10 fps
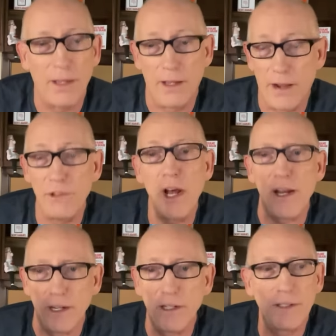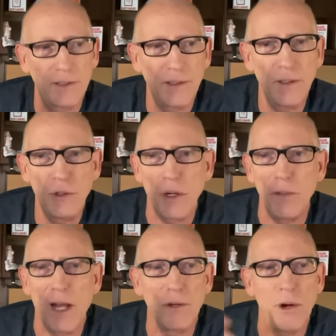I've done it, so I'm
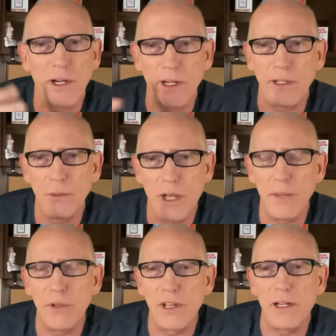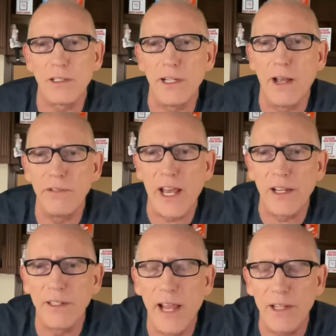not talking hypothetically. I've
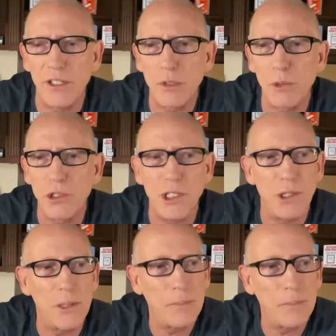had this procedure.